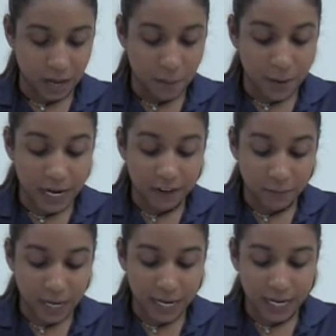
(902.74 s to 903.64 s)
but I
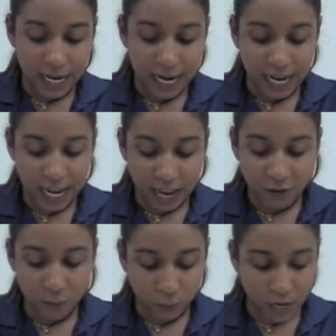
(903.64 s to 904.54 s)
have paid a
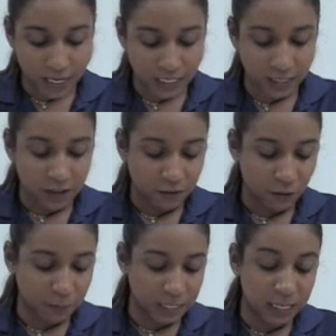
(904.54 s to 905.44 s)
heavy price
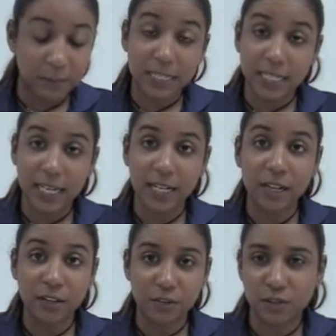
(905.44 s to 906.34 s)
for being misled
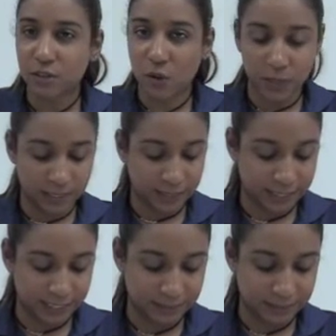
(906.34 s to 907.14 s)
so easily.